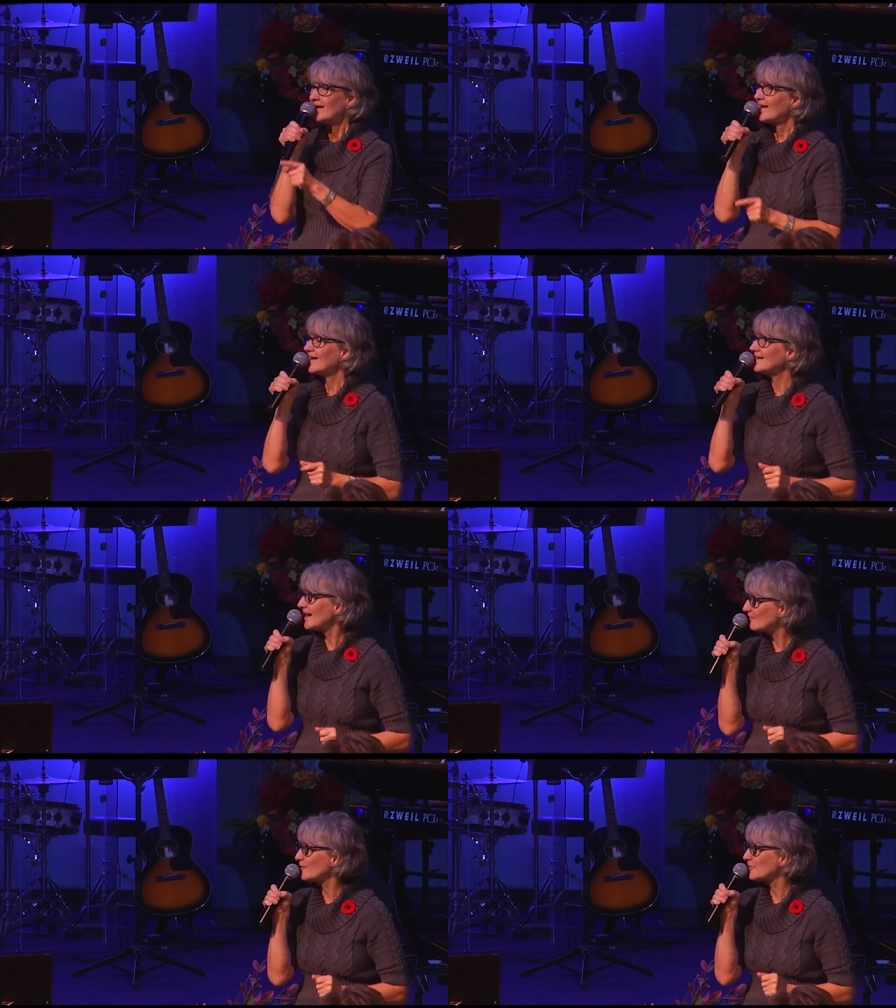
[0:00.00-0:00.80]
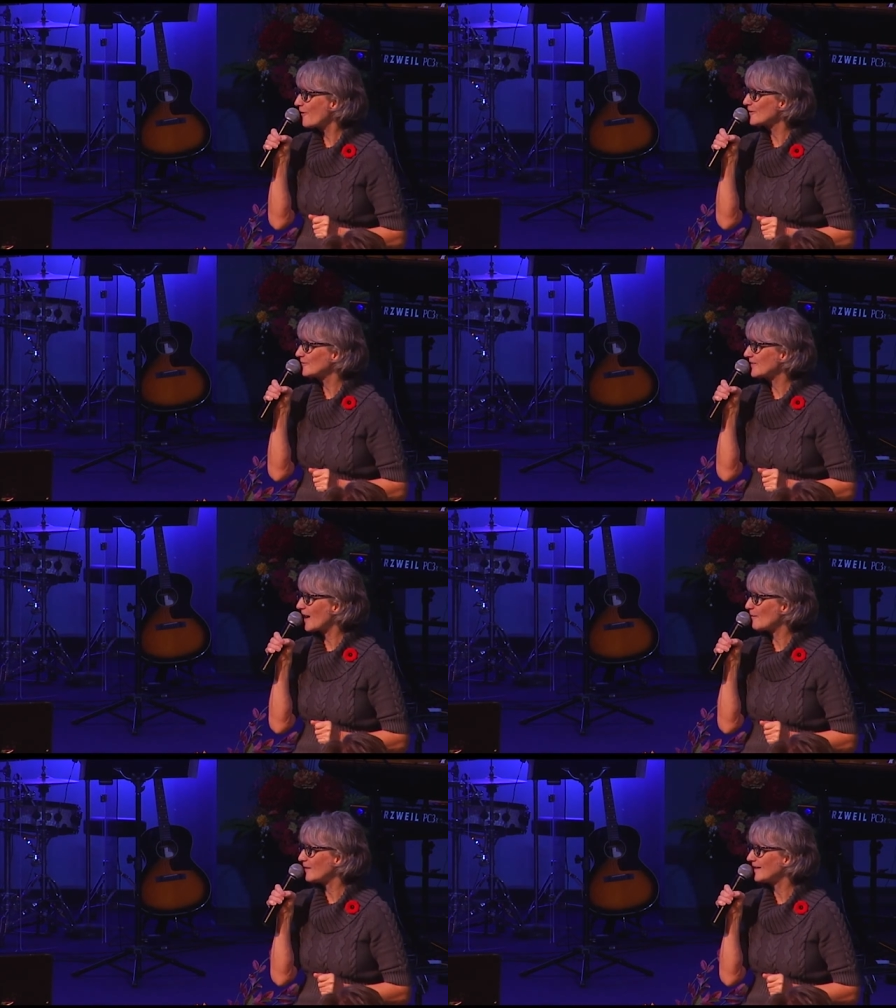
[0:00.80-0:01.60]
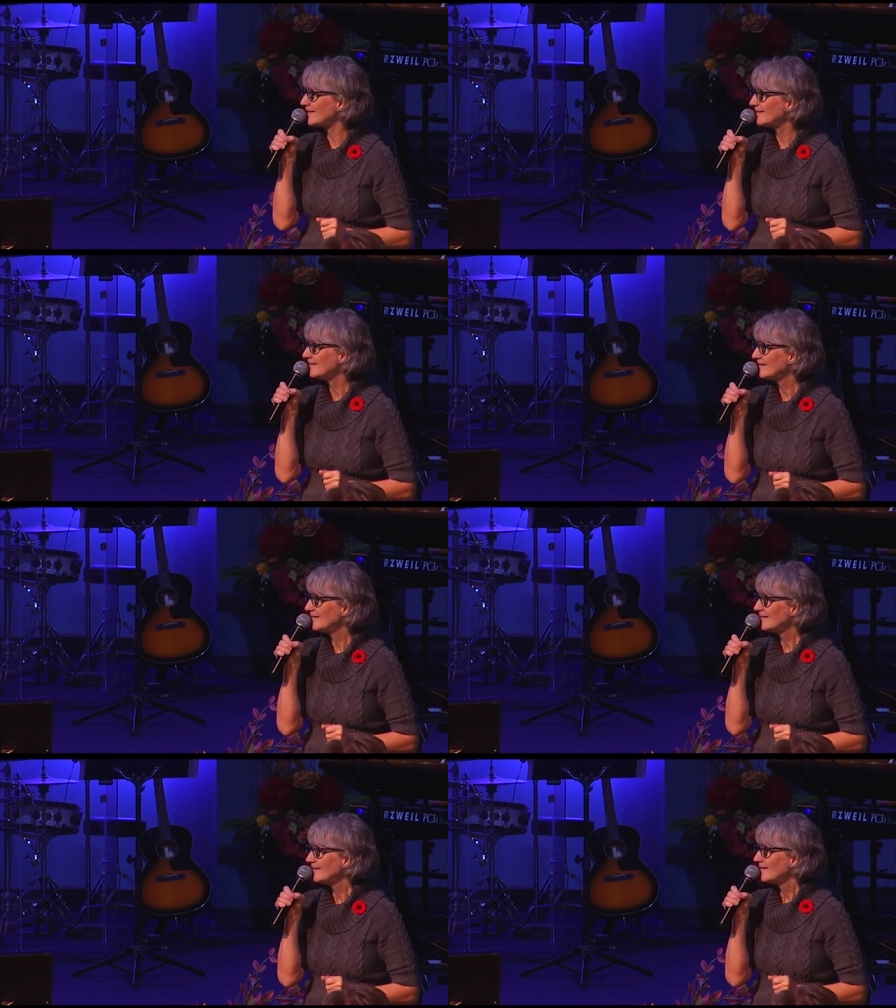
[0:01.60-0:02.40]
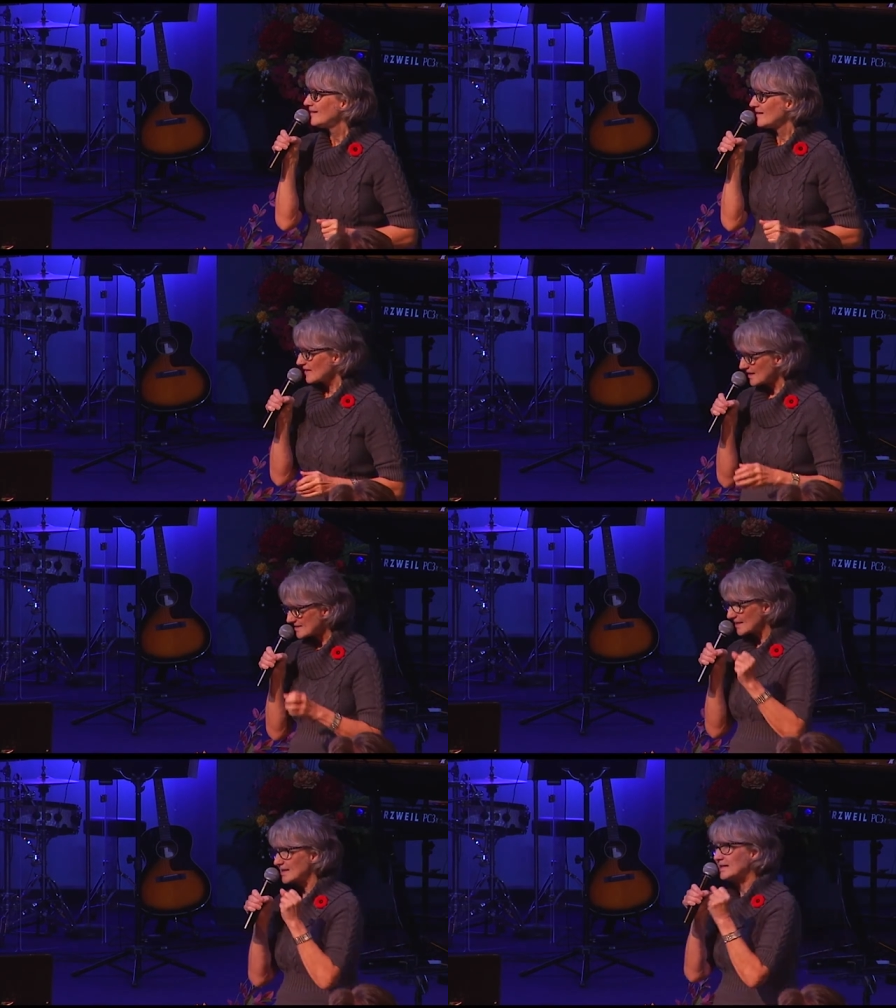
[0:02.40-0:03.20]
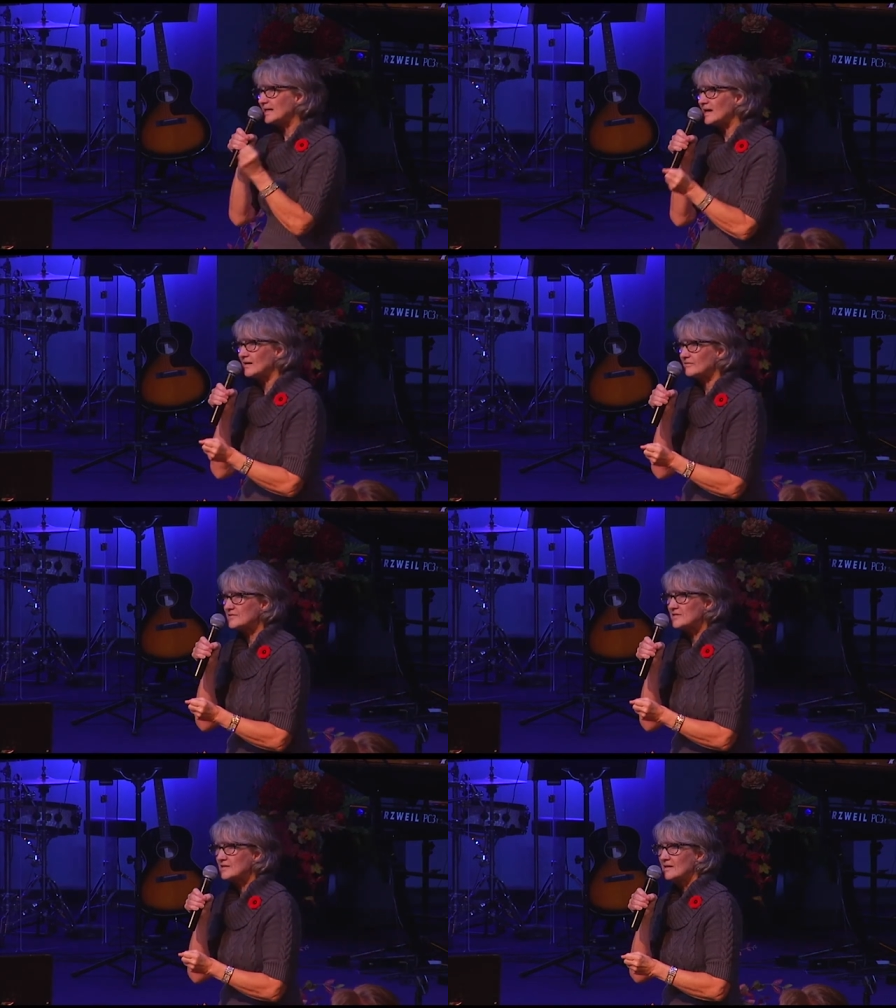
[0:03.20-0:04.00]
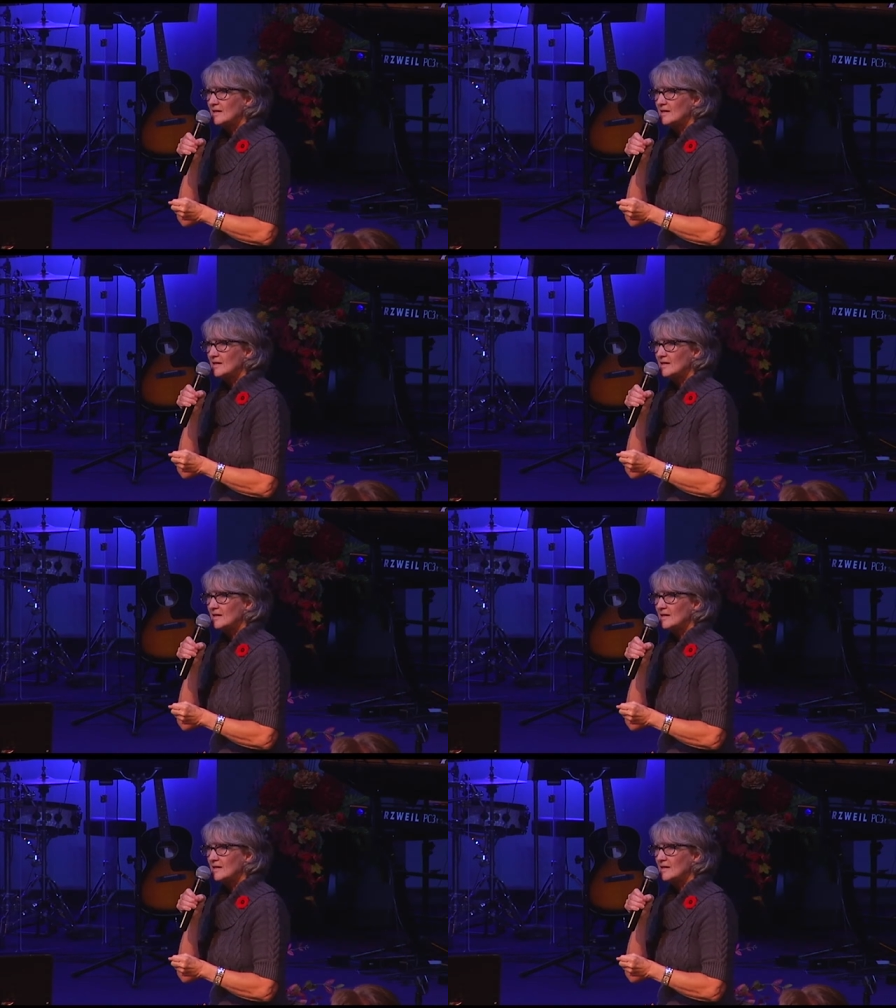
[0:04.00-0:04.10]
And I never thought of it that way. That it's a gift.